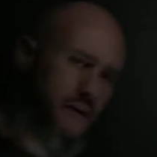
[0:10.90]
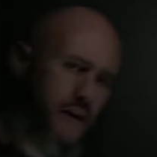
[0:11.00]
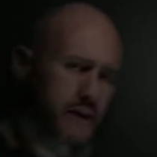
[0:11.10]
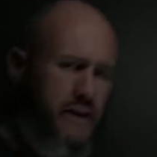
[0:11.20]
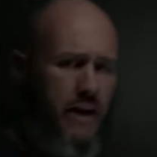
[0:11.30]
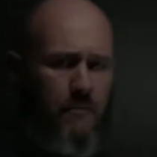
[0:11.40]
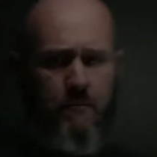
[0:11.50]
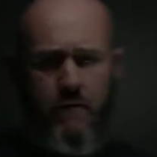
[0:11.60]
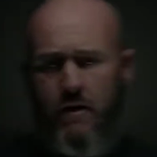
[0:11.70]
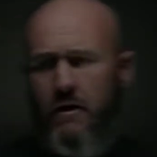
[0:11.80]
Okay,
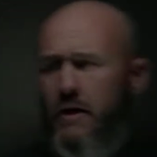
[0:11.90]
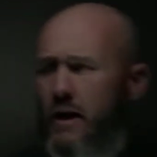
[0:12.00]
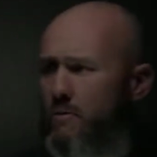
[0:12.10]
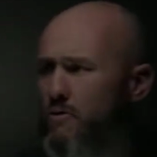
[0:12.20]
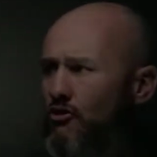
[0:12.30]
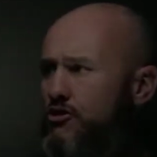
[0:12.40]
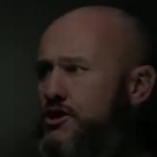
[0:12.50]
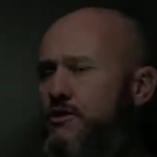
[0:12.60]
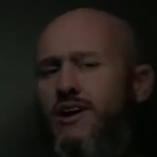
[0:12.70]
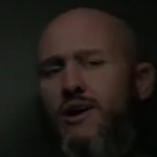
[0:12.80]
now we're on to
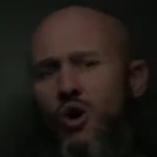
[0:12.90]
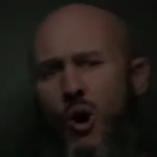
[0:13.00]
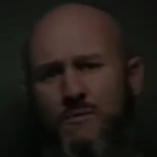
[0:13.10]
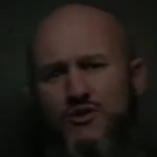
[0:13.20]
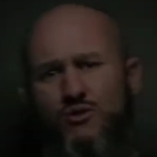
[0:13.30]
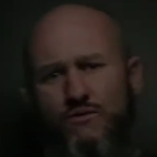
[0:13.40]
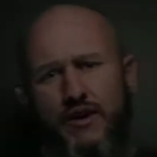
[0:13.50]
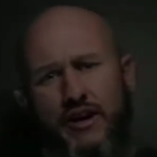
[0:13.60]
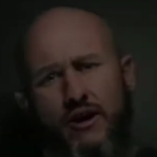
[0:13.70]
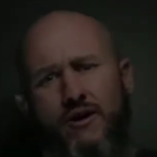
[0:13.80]
our optional
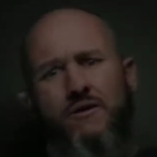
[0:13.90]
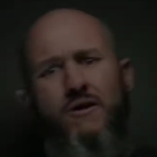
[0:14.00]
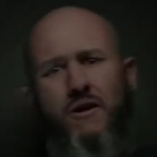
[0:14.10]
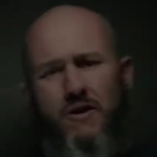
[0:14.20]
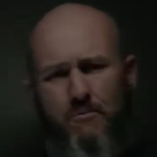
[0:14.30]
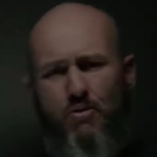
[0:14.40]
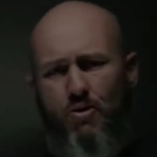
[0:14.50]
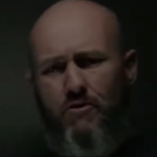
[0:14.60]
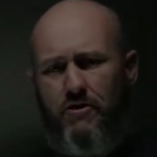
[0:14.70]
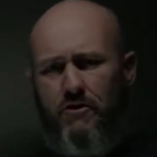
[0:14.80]
video, the
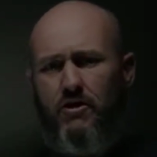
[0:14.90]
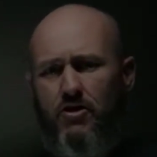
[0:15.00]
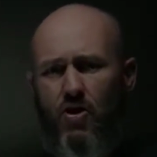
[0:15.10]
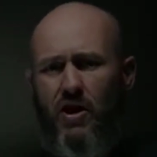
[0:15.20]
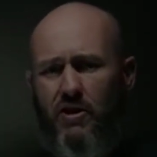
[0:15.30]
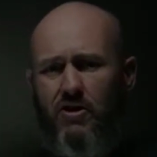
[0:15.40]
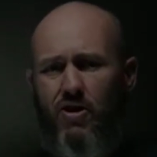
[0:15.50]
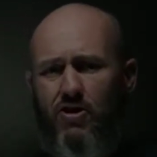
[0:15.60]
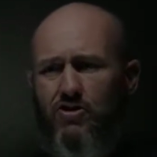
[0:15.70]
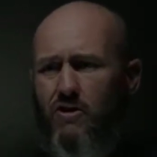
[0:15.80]
proofs of the sine and the
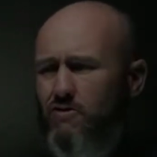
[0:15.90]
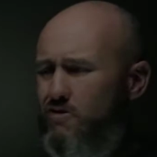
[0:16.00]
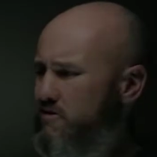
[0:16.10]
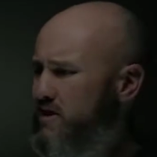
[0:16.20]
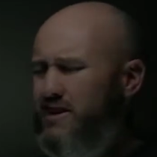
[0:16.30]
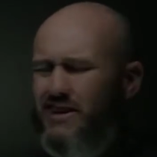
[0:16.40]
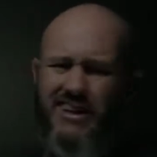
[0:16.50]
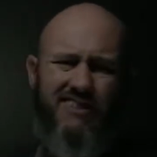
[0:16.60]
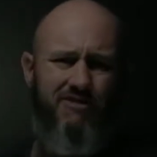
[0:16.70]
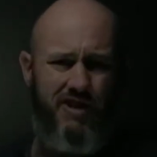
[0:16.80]
cosine rule. You
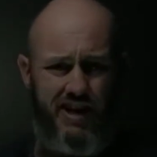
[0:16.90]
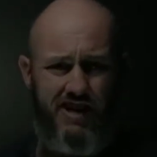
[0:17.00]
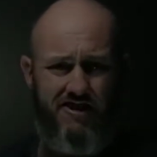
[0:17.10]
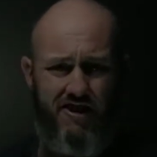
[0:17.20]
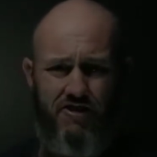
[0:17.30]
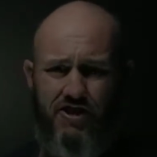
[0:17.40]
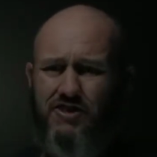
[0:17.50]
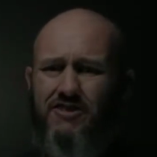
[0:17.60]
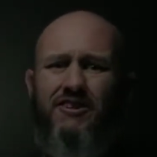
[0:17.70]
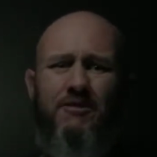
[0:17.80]
don't really need to know
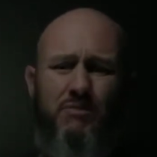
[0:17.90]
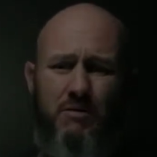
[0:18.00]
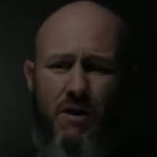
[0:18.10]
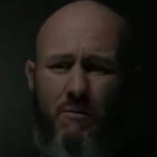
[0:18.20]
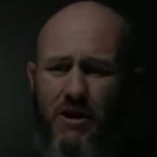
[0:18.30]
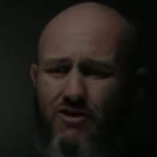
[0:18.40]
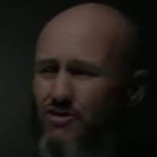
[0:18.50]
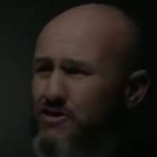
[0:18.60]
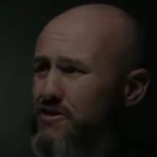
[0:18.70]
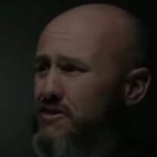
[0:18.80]
this, but you might be
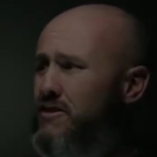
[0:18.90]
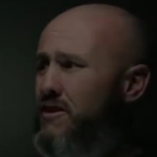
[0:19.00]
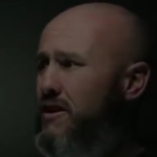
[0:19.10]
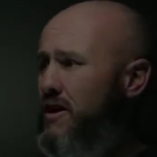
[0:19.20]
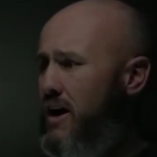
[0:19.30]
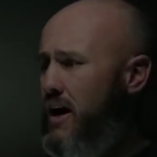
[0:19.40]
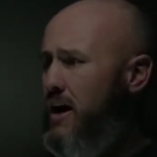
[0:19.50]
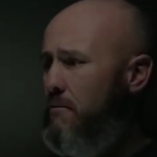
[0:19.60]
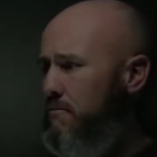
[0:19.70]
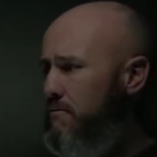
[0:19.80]
interested.
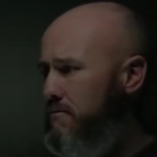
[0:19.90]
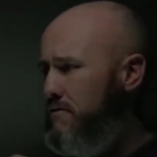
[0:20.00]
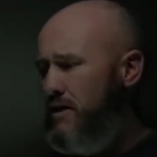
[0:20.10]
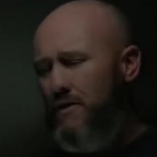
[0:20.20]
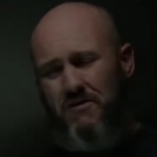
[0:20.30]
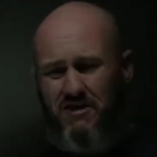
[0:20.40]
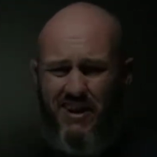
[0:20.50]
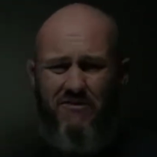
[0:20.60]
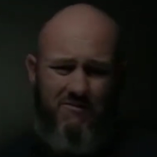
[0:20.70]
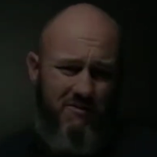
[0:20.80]
If
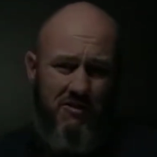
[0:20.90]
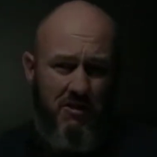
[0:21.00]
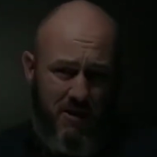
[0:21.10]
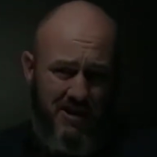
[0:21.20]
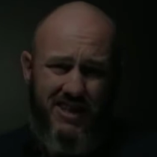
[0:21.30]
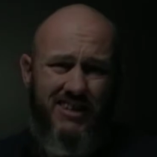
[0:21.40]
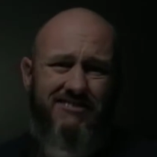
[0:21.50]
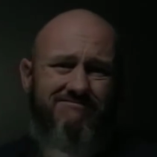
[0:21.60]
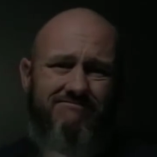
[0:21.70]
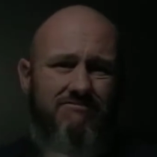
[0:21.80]
it doesn't make sense,
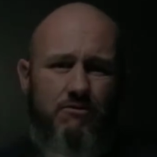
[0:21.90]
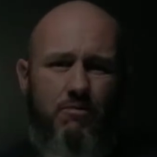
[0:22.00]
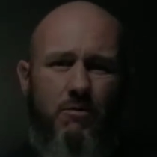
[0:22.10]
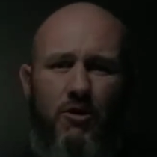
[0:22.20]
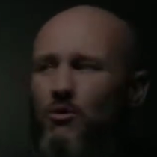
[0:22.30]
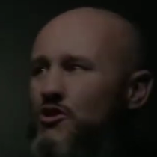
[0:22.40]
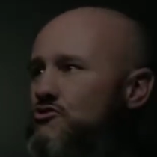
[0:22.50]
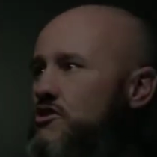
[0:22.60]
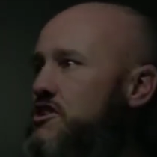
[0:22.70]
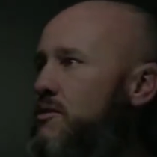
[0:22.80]
it's probably not worth
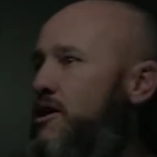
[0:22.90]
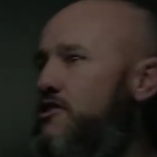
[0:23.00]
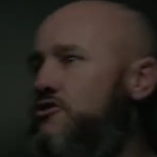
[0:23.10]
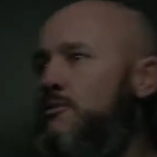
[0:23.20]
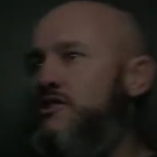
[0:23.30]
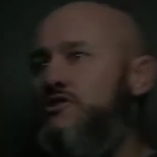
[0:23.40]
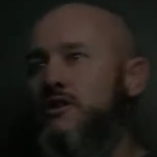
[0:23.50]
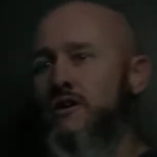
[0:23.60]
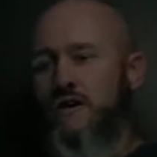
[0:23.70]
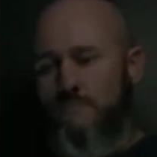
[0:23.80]
stressing about it too much,
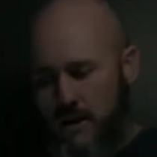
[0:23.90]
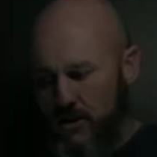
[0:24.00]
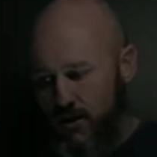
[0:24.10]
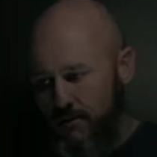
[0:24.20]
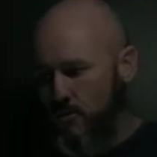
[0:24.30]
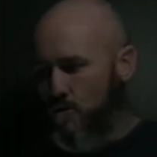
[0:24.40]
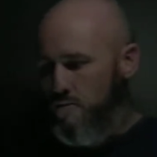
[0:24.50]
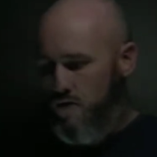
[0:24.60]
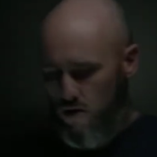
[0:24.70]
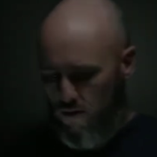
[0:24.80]
but you are more than
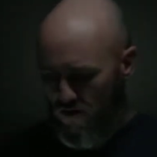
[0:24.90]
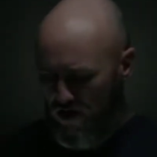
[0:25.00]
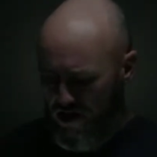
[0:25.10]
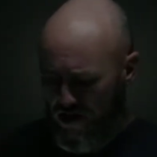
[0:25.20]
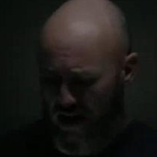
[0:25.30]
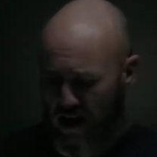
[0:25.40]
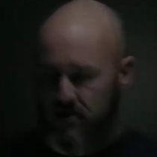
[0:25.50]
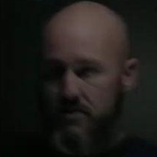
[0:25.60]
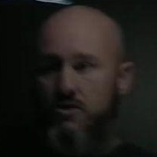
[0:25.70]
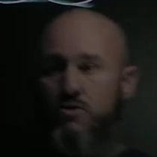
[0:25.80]
welcome obviously to
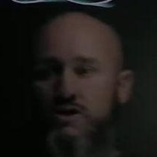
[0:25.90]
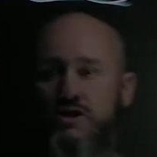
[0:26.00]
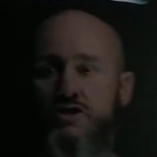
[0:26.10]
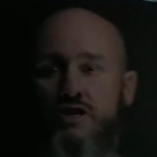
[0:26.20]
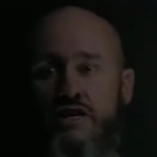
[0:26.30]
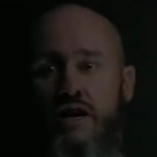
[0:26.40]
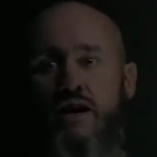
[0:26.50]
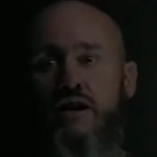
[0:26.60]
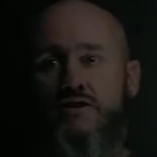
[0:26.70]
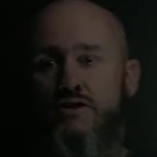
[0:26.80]
ask the questions you need to
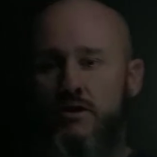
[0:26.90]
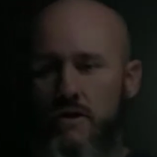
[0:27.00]
ask.